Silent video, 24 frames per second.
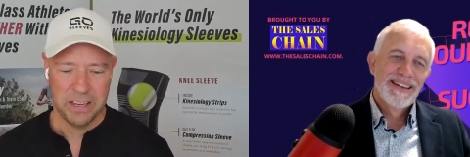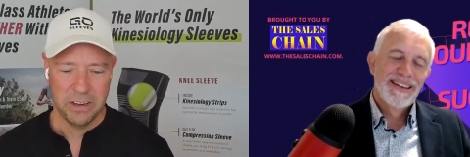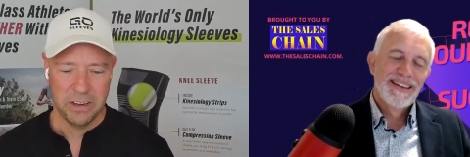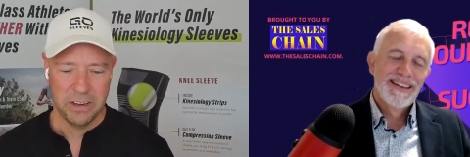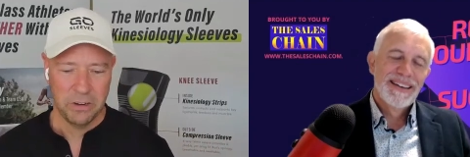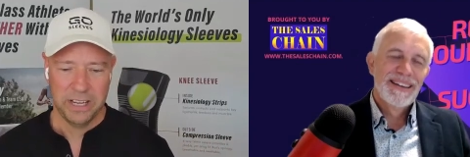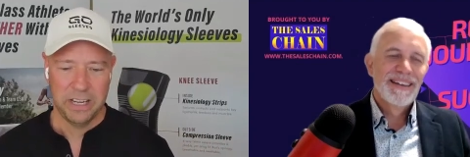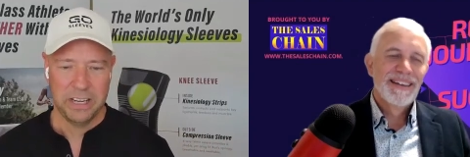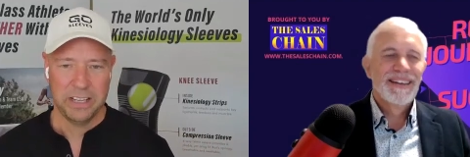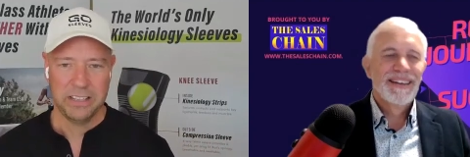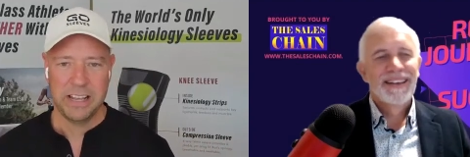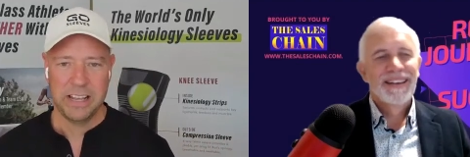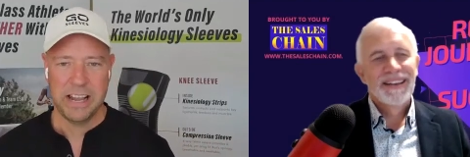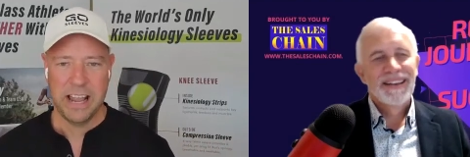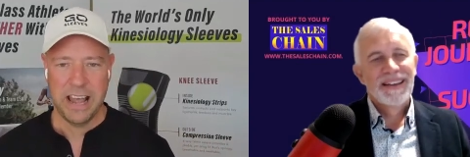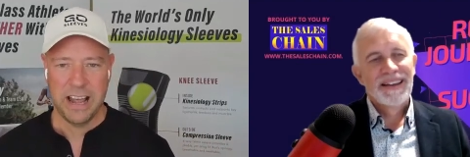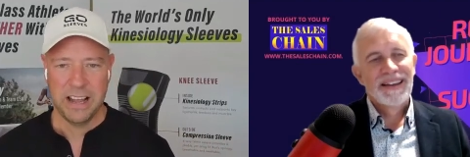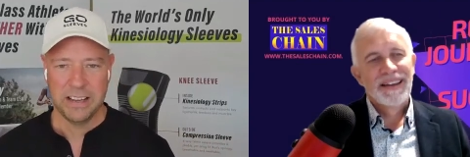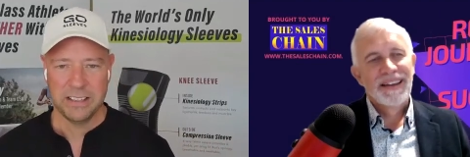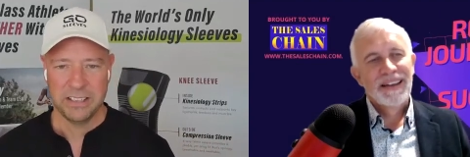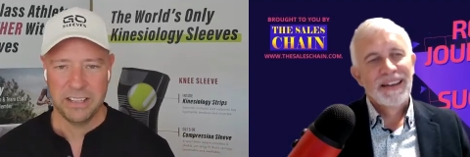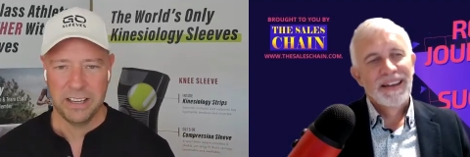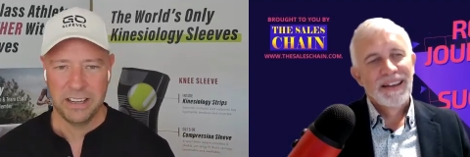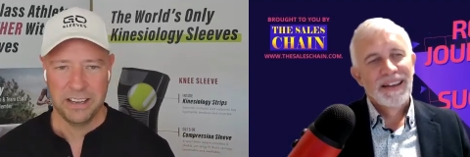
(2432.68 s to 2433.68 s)
Speaker 1: you know,
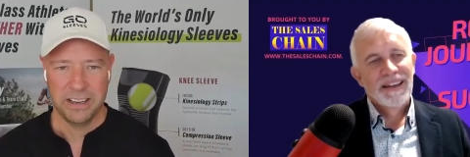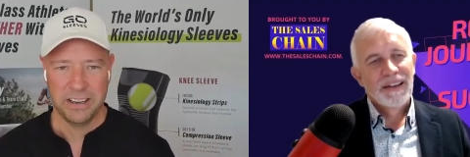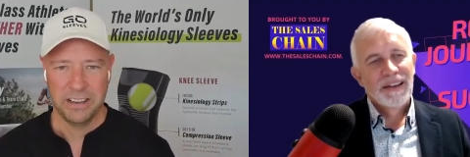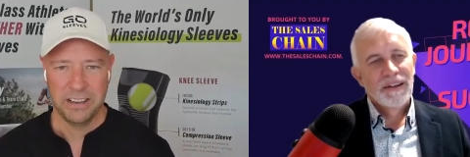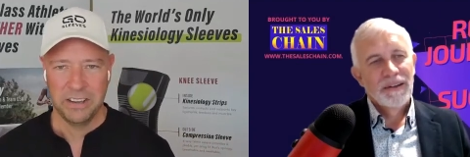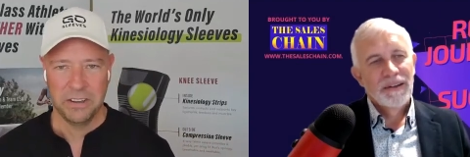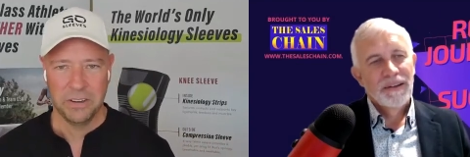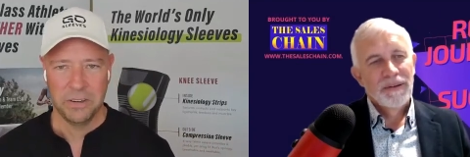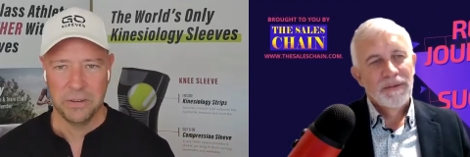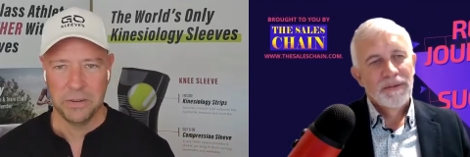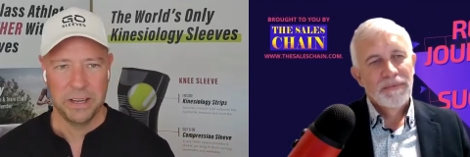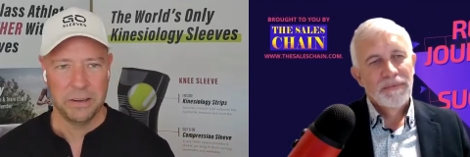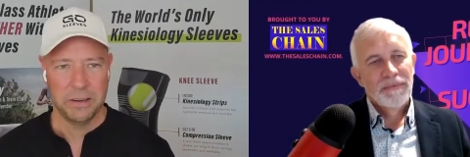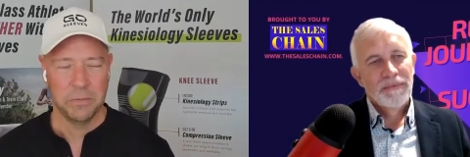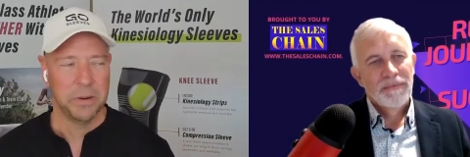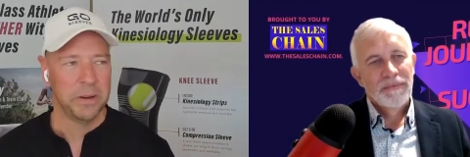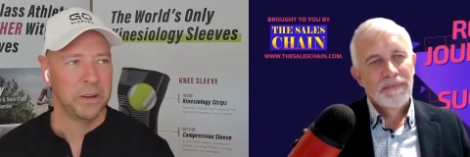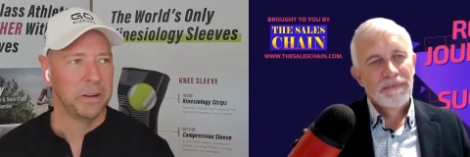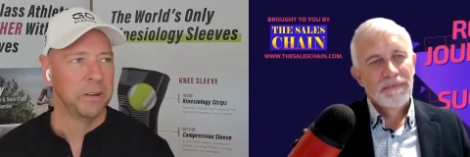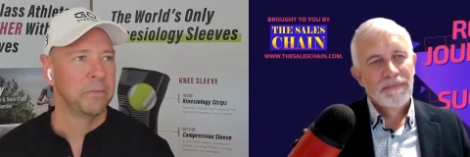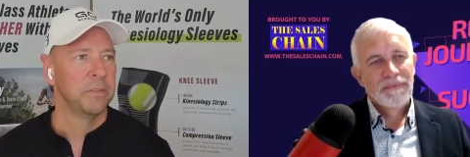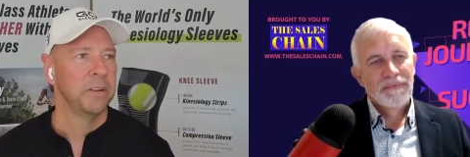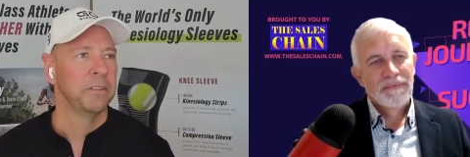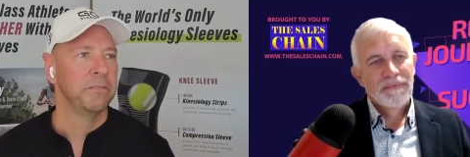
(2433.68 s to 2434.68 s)
anything act, eh, you know,
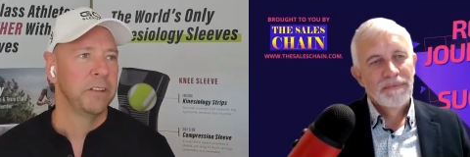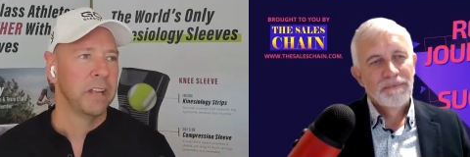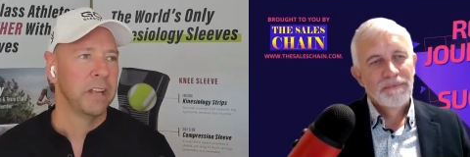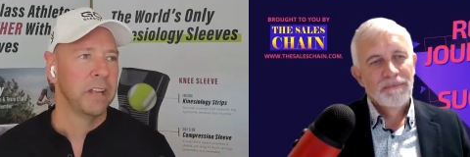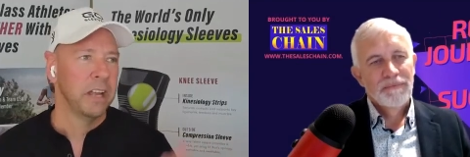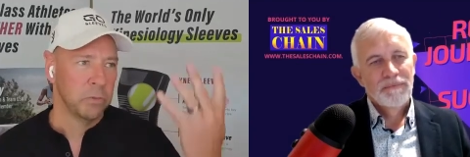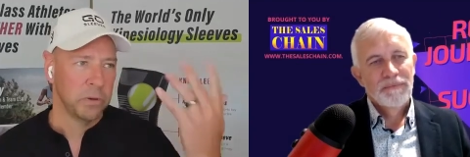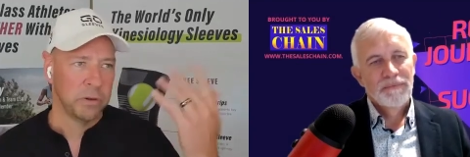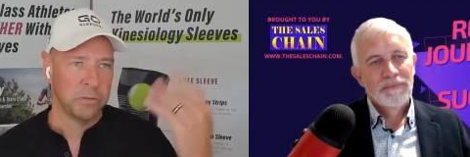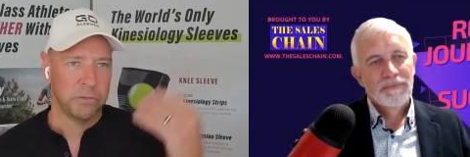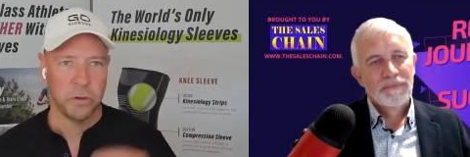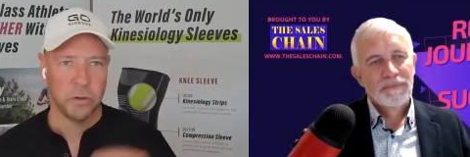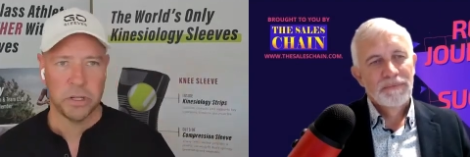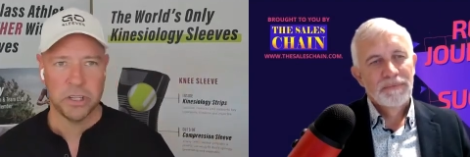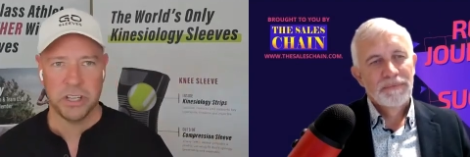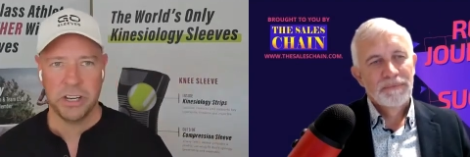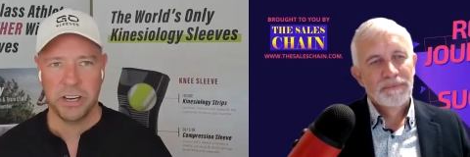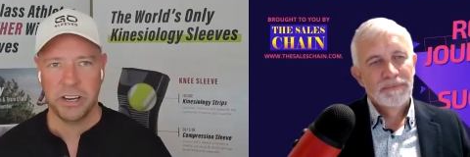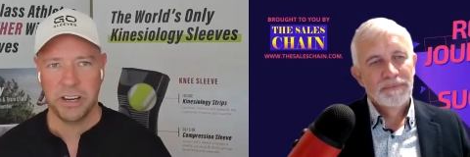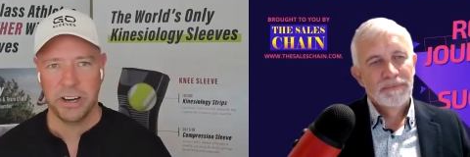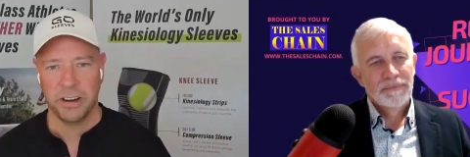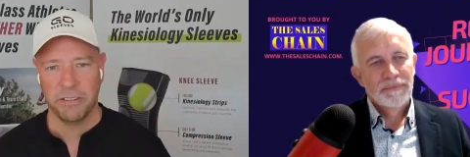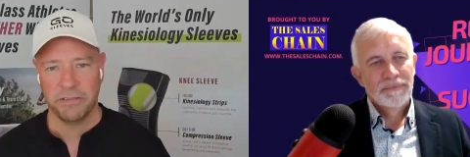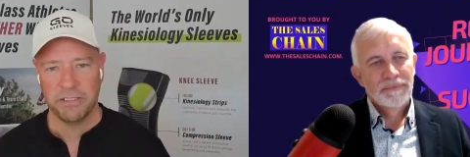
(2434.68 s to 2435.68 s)
we've got we're
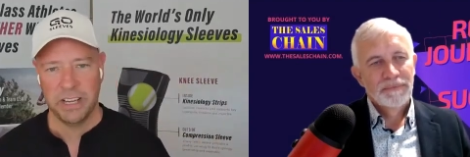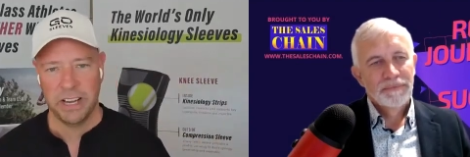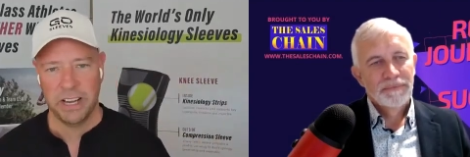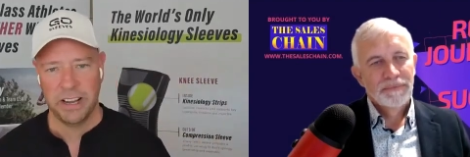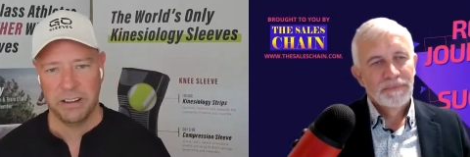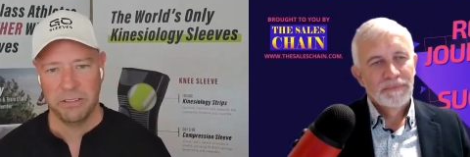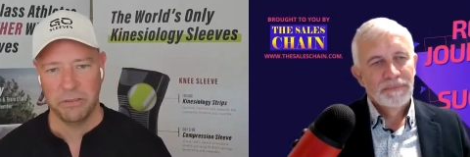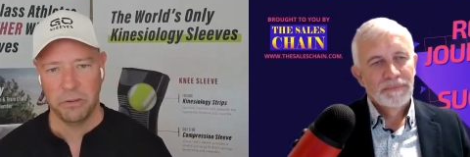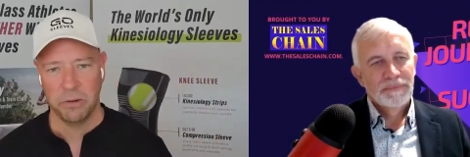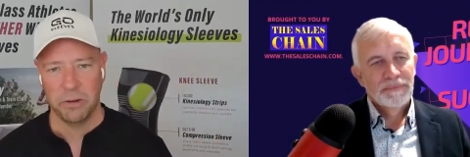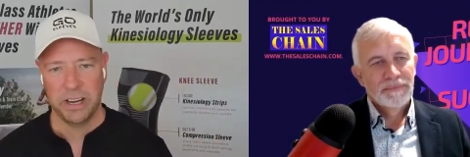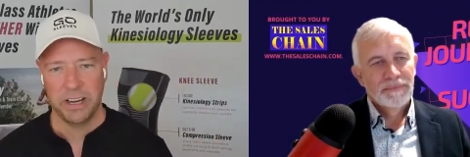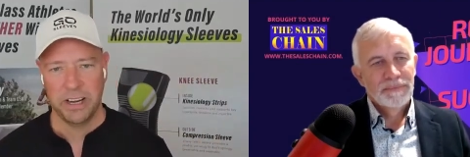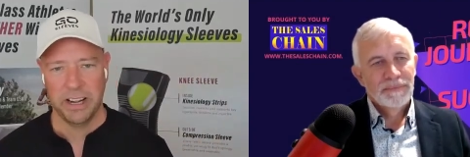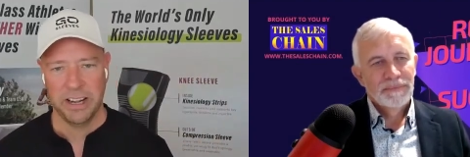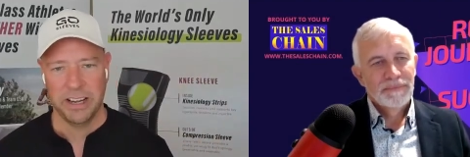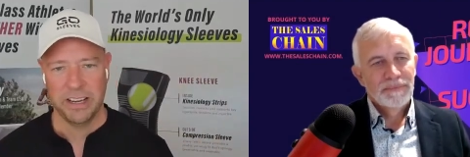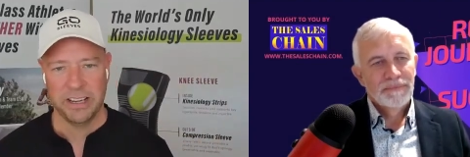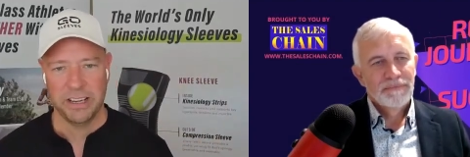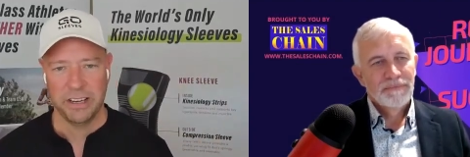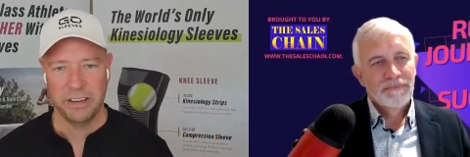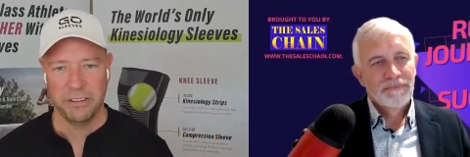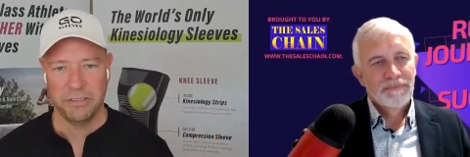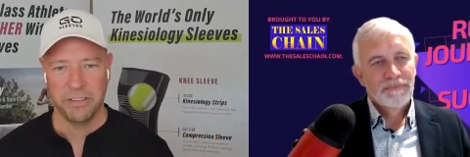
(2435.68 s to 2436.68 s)
fortunate enough to have great
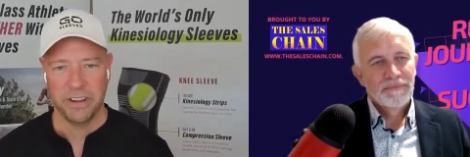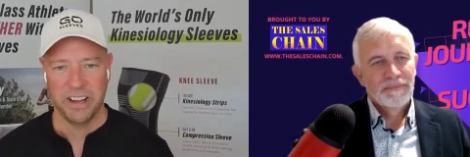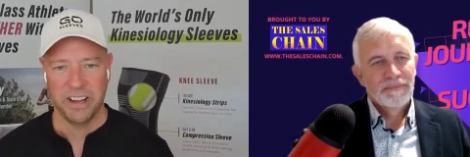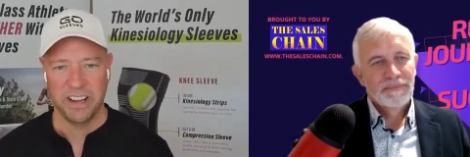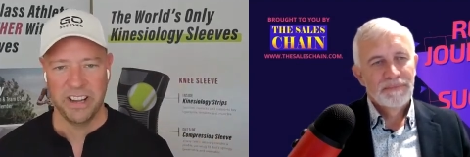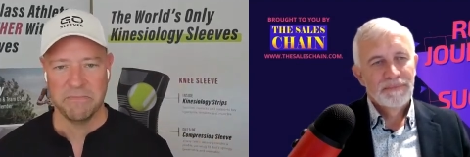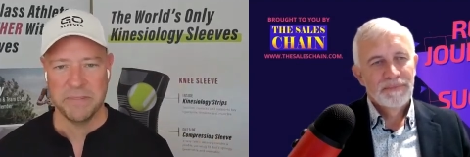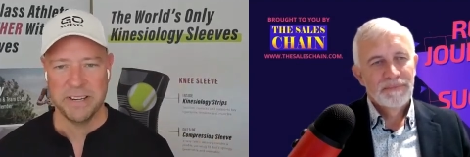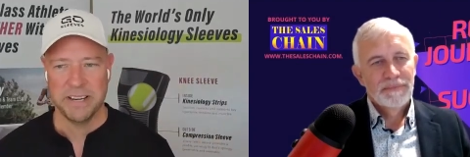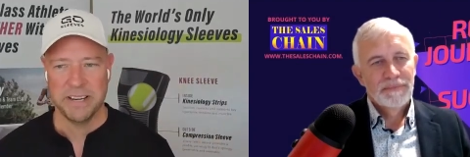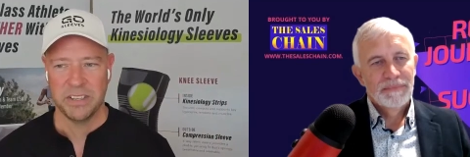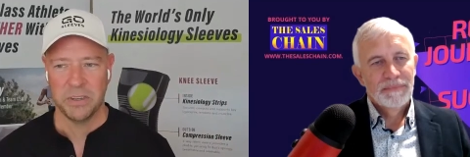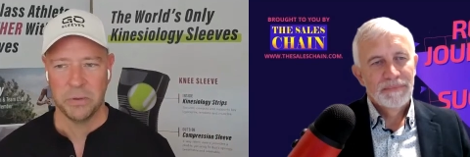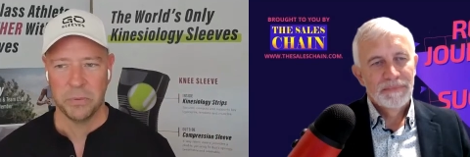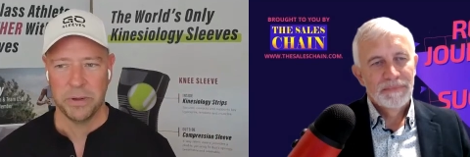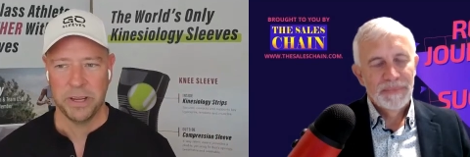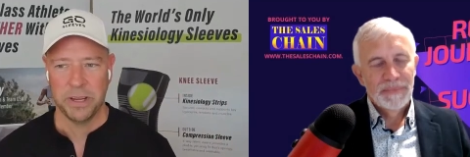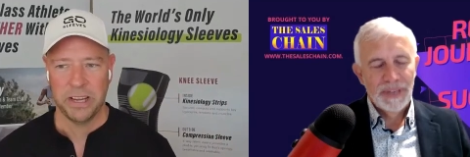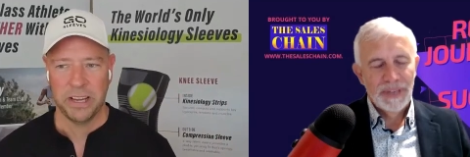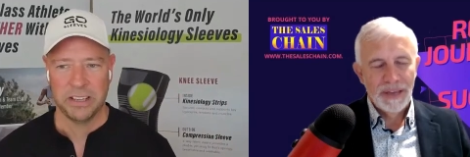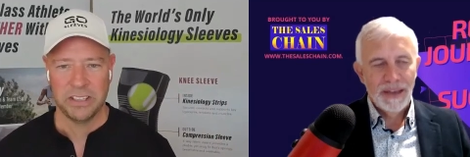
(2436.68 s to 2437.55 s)
hiking five minutes yeah.